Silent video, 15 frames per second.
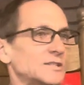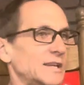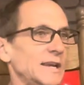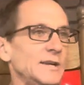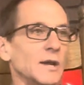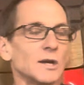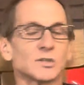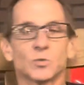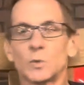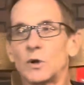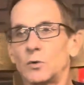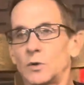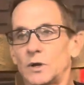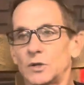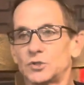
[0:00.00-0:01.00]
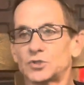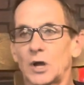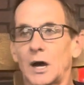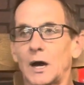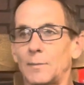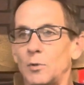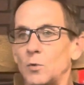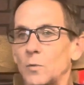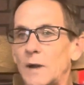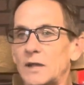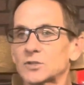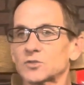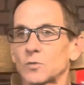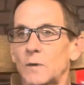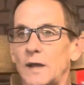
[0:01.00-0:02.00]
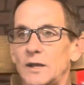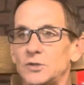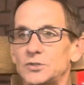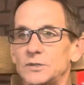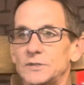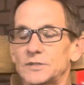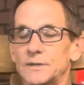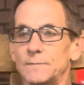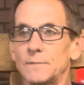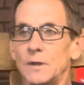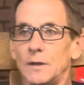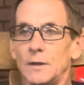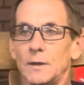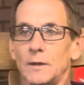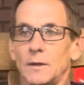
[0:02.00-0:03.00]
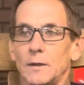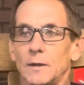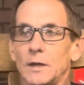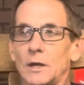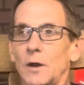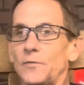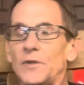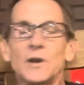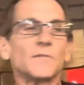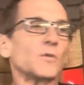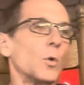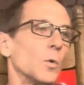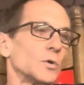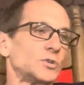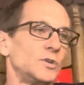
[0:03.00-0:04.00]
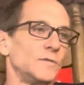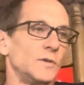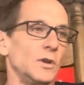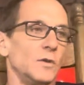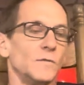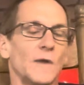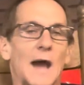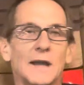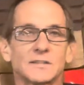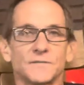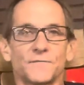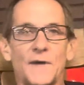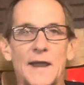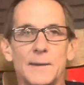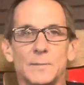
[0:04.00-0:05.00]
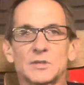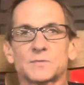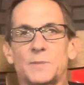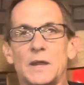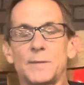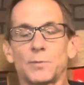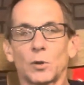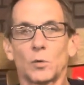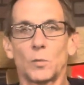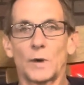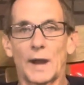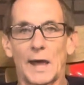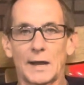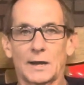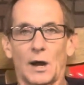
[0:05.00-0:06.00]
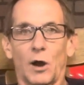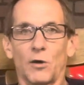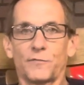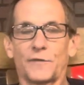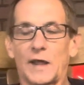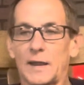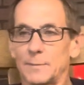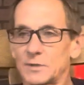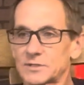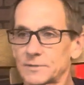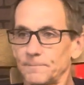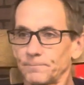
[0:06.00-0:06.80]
He does a real good job on restorations. And then of course you've got some famous people, or what I call famous.